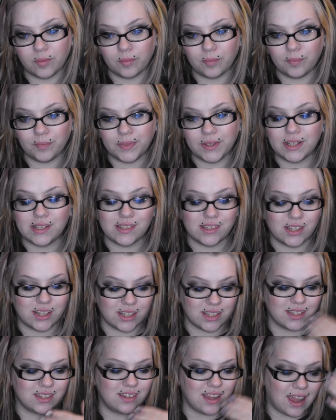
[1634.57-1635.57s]
Is just
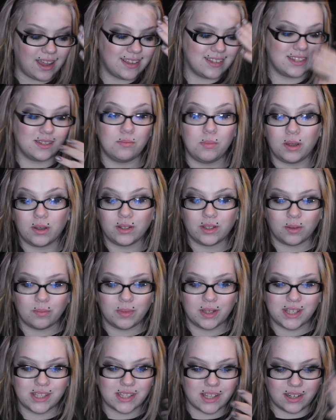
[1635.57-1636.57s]
I smear them because
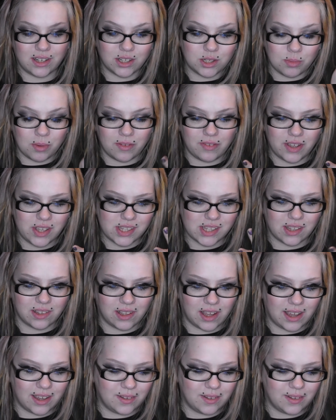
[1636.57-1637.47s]
I touch my face a lot.